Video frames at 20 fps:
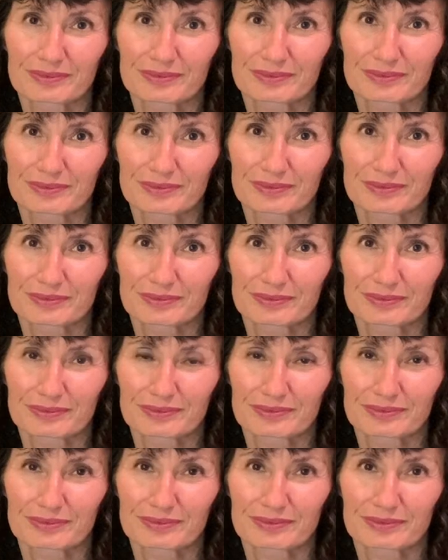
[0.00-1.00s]

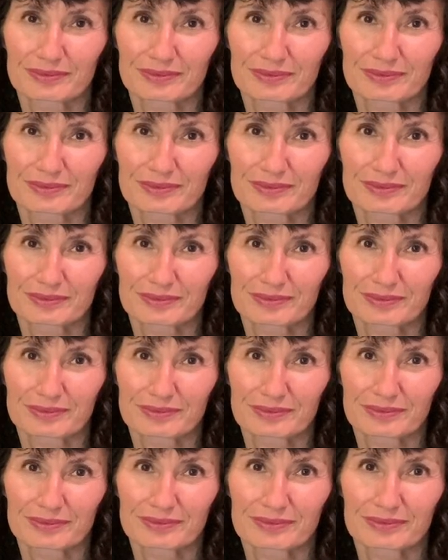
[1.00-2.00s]

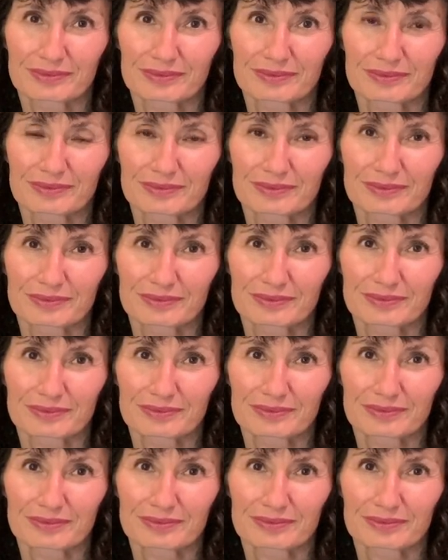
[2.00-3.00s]

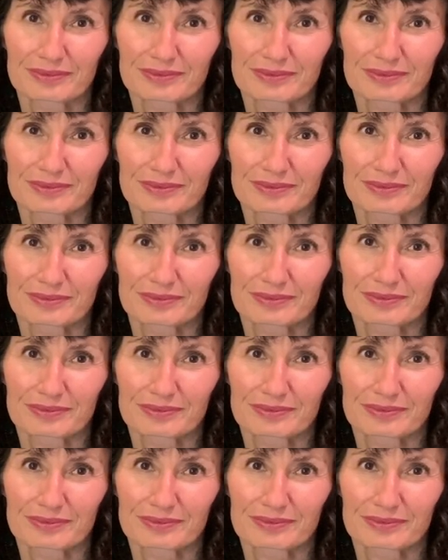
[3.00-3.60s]
[no speech]